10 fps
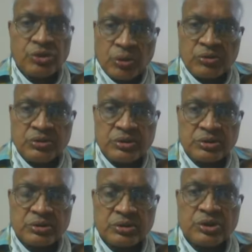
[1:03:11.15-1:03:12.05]

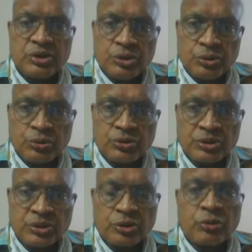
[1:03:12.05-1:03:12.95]
don't
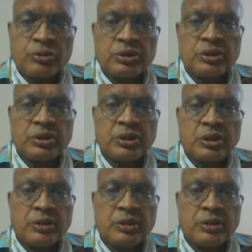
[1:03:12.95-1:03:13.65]
don't